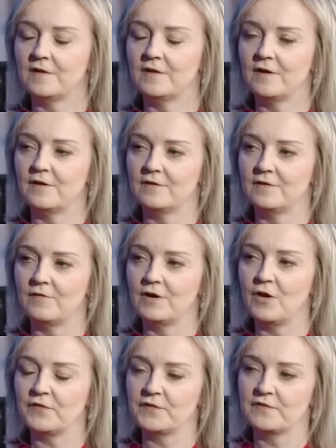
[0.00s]
So there are
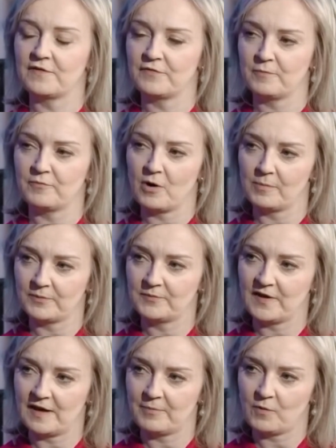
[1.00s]
lots of different
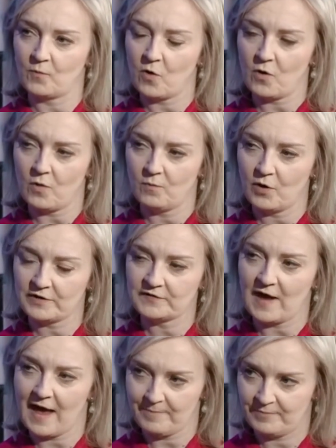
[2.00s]
problems here, but what
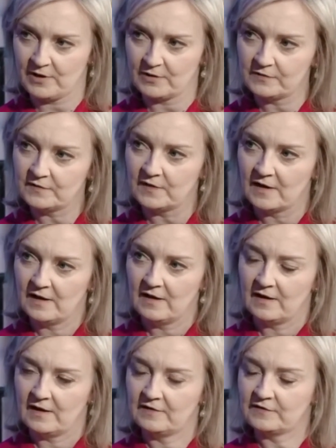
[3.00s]
has happened
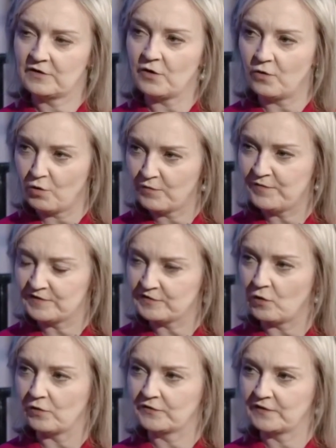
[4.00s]
is an
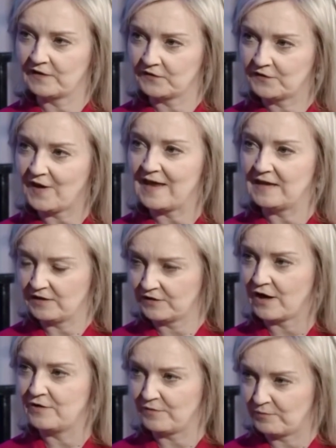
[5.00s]
orthodoxy has
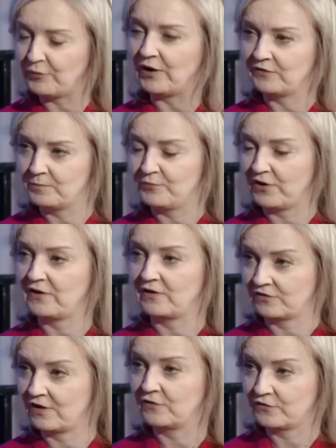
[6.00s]
taken over
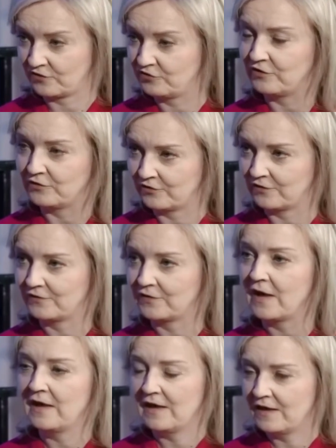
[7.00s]
British
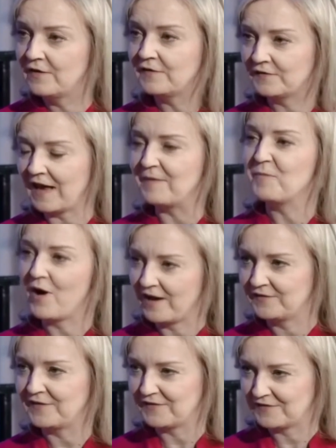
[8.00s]
institutions in the same
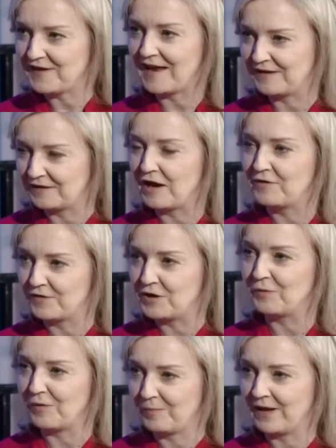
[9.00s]
way as it's taken over
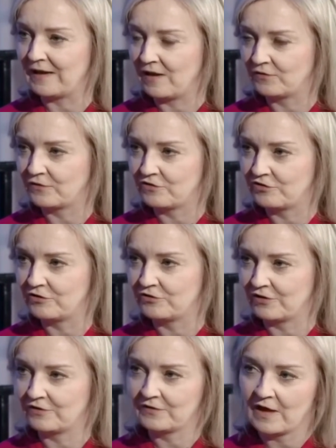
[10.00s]
European
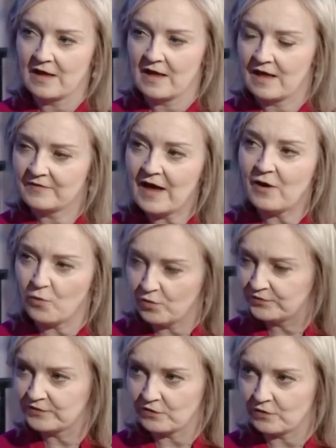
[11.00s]
institutions. And that
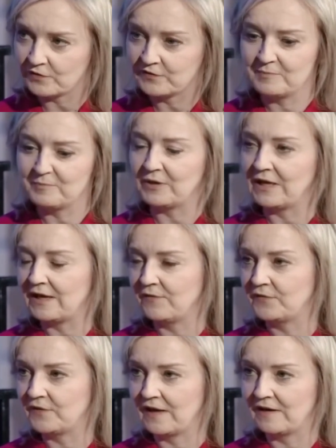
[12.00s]
orthodoxy
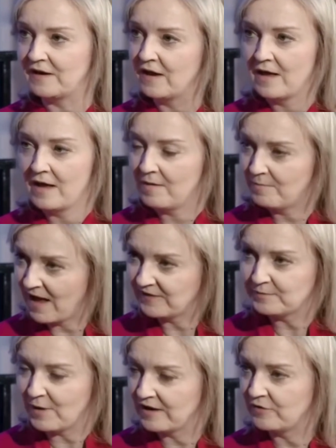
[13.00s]
believes in
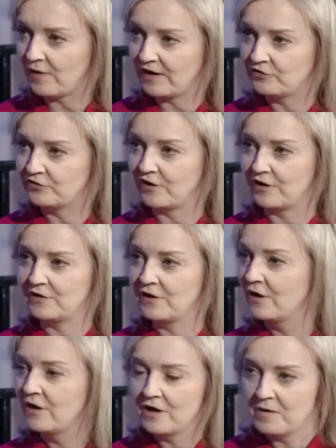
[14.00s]
mass migration,
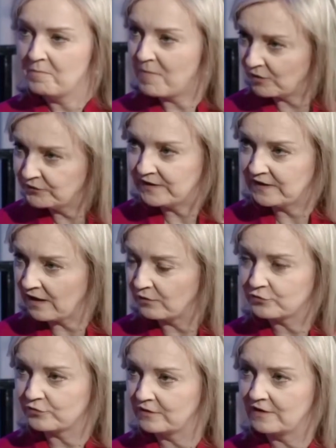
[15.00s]

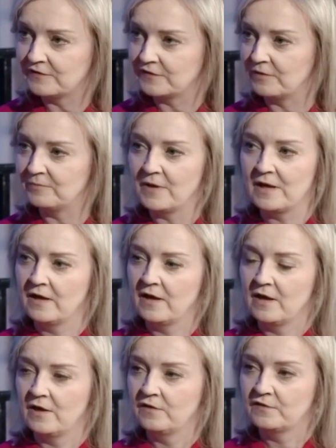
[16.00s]
multiculturalism,
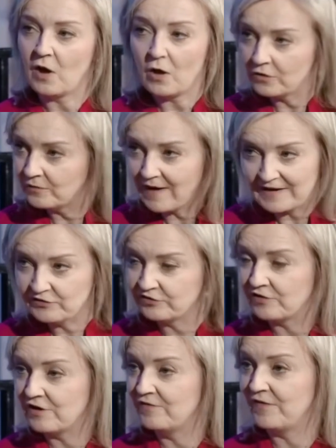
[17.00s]

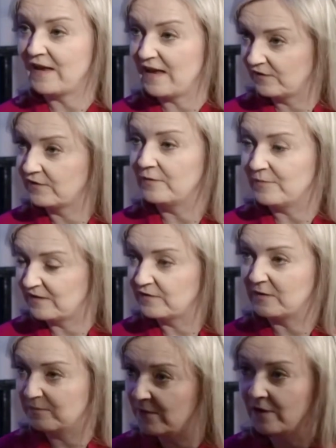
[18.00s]
toleration of
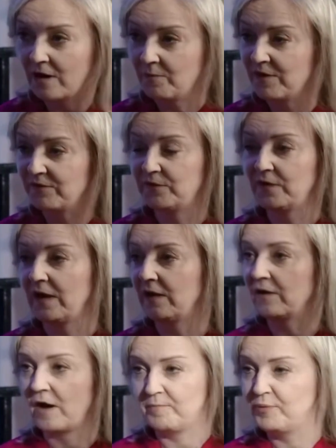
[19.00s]
Islamism, and we've
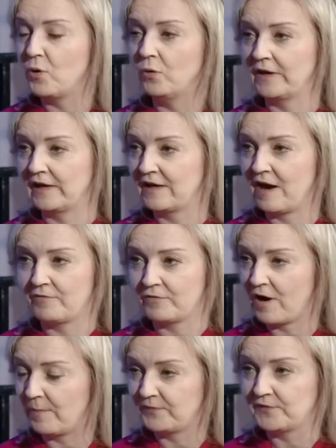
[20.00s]
seen appalling
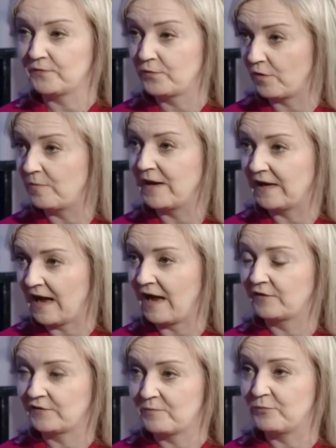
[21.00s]
cover-ups of grooming
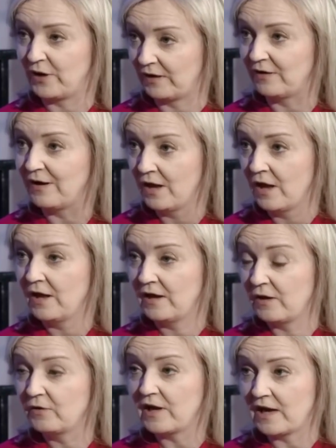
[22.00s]
gangs in Britain.
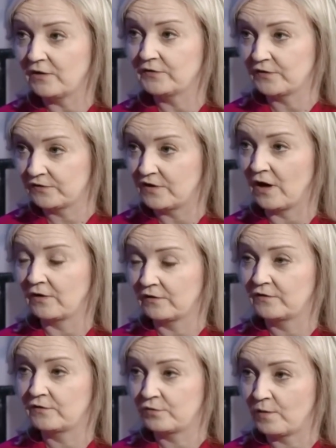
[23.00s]
Girls as young
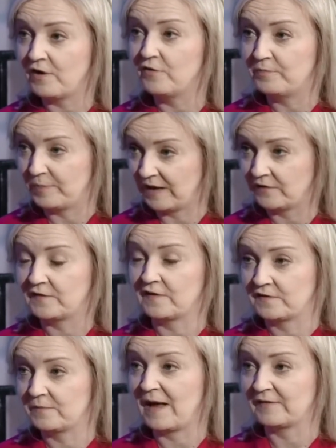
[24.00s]
as 12 being
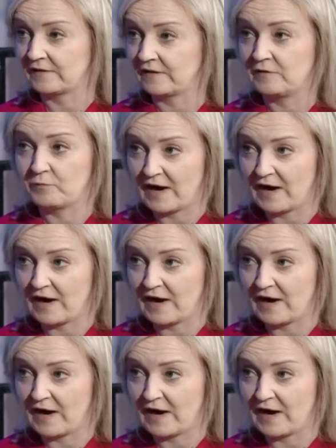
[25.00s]
systematically